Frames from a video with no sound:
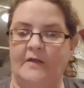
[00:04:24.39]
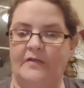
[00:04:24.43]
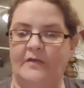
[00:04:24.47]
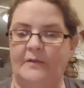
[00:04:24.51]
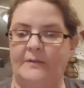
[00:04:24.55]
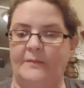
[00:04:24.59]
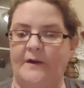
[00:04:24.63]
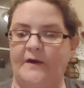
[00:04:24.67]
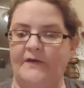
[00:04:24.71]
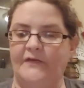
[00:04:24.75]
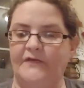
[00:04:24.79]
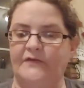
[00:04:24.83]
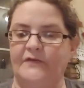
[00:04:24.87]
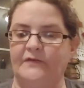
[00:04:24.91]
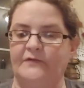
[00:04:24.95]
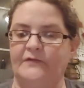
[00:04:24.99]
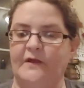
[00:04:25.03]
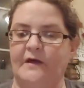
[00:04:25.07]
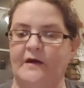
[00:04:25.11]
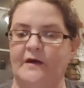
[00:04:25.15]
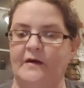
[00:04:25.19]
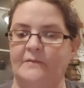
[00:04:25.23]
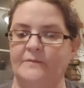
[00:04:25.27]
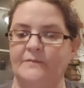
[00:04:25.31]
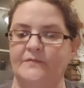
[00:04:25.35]
The best of
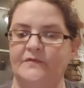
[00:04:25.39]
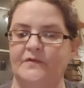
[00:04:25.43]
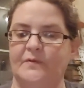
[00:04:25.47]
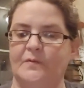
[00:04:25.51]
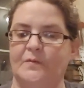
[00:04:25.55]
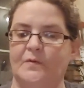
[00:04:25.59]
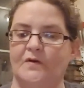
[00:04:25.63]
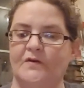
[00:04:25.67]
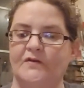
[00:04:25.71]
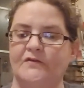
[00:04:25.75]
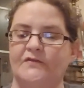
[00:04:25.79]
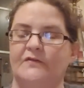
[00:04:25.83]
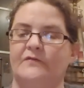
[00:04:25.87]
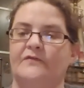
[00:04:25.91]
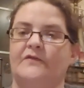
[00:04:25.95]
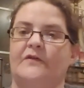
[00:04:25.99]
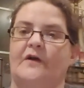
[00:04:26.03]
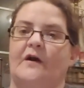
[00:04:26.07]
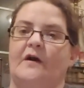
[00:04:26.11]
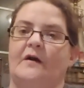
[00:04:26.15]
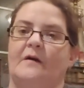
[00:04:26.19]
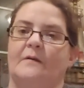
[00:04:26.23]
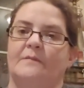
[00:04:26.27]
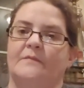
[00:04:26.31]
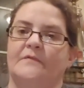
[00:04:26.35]
times, the worst of
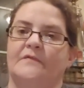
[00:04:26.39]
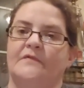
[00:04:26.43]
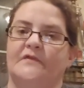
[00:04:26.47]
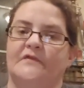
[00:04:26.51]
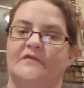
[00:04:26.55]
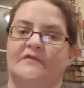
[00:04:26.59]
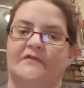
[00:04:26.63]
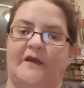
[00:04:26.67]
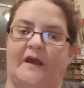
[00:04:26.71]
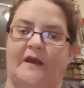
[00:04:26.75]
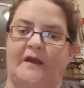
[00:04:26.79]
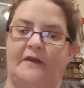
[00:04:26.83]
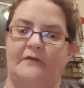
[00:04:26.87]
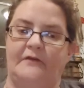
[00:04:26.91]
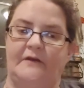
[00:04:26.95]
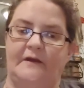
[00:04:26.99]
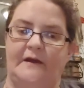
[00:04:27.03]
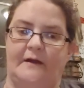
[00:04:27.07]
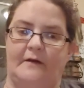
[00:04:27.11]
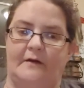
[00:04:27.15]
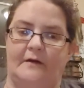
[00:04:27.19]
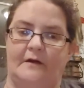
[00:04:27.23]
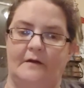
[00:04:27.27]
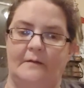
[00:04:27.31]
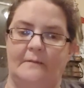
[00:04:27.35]
times, the state of an
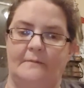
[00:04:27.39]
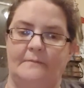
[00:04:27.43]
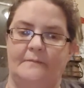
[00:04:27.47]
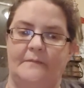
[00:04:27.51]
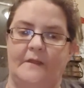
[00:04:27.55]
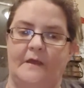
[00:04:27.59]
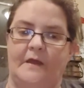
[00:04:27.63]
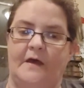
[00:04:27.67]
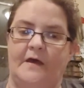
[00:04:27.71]
error,